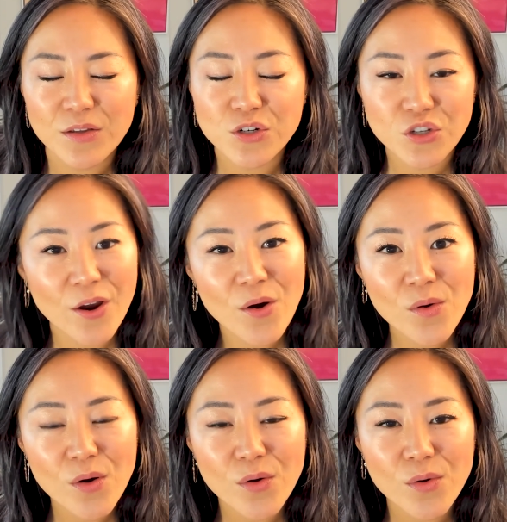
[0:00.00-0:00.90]
their
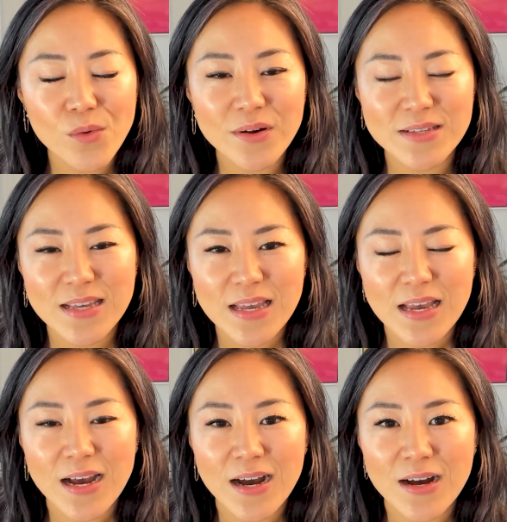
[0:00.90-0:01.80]
show who was
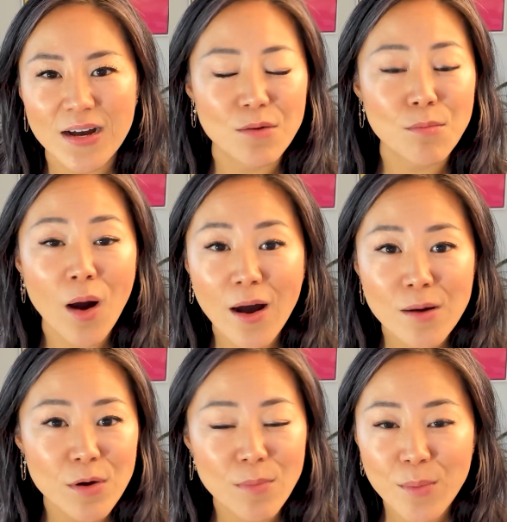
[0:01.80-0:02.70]
a
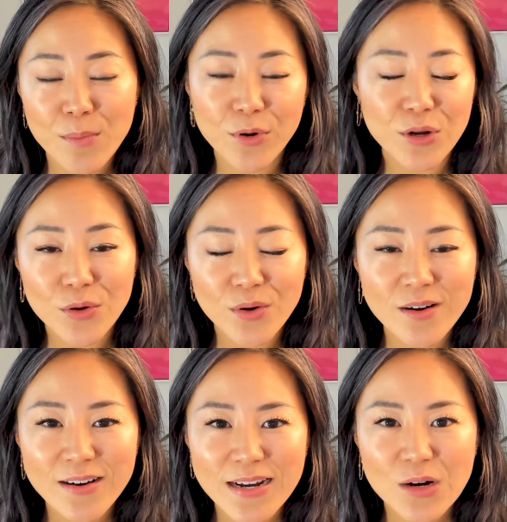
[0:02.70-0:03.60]

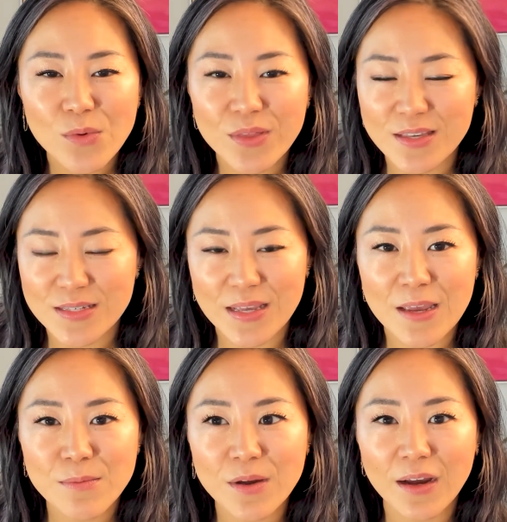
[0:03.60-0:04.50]
mompreneur with the
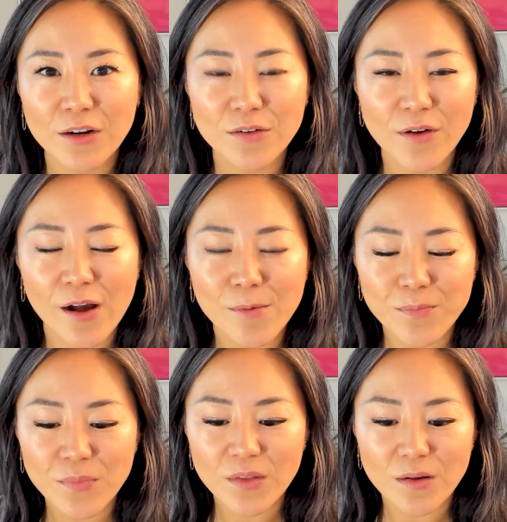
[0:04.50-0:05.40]
same kind of
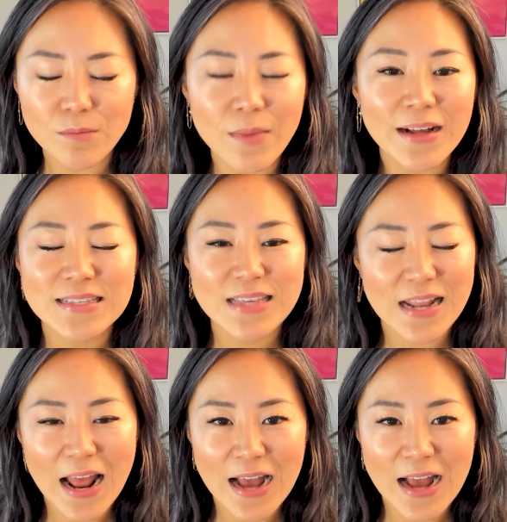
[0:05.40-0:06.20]
mindset